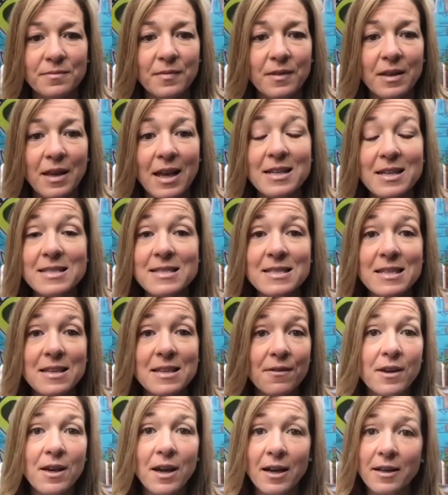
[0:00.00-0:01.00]
And
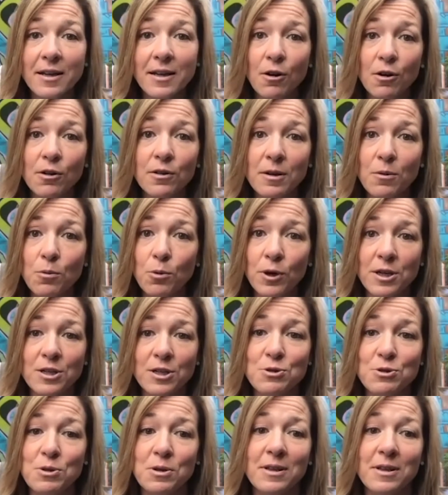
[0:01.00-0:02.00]
CVI not only works
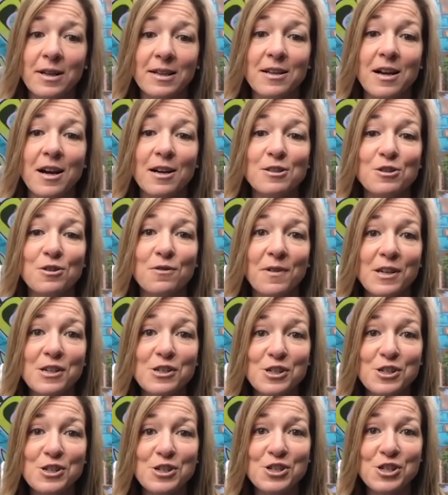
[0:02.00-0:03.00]
to elect
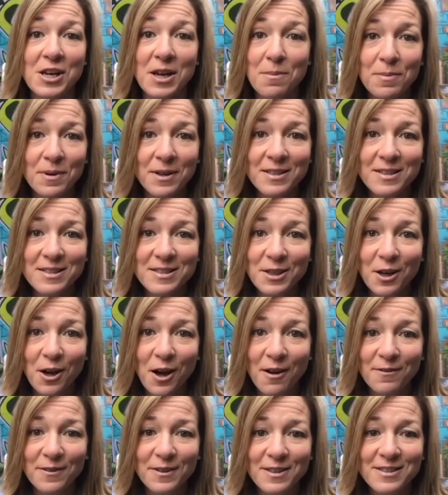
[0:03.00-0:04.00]
conservation champions to
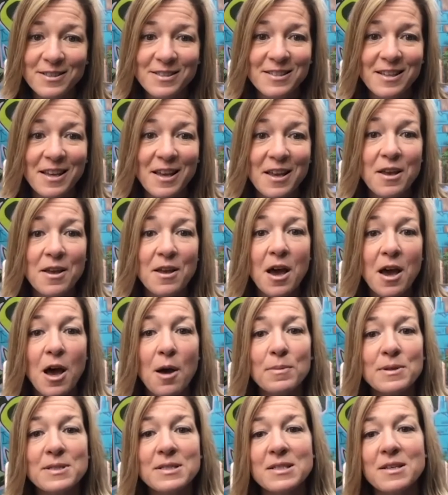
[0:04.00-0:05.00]
office,
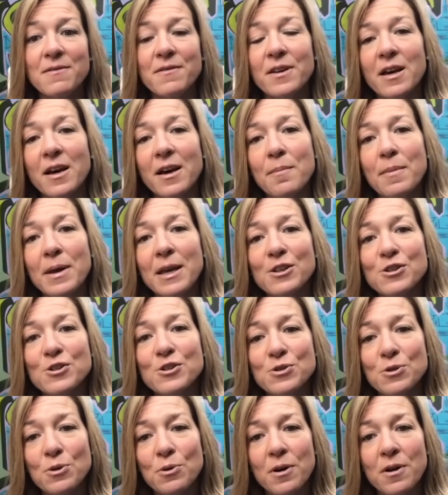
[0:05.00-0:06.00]
but CVI makes
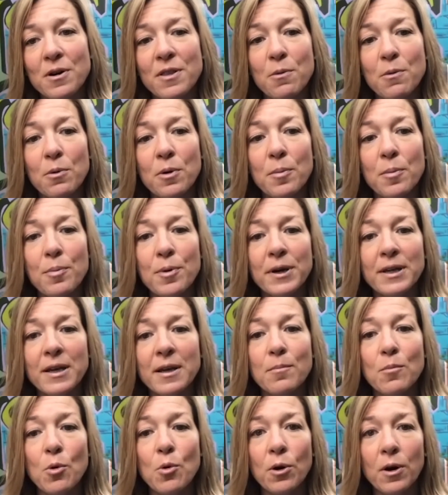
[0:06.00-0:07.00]
sure that we're bringing
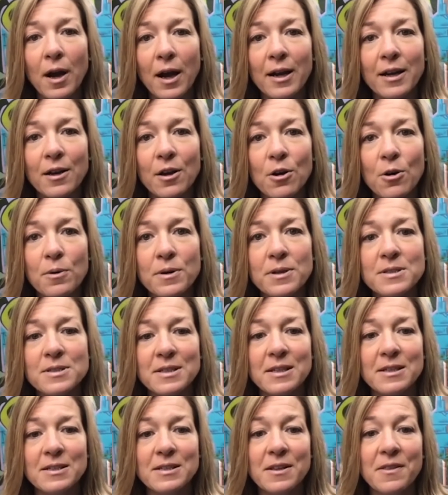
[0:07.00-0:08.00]
more Idahoans
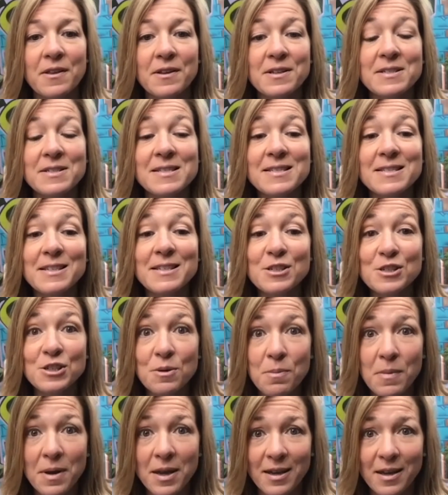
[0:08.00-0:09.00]
into the
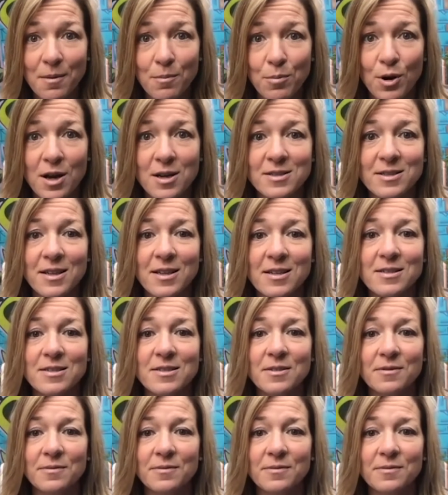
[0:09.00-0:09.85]
decision-making process.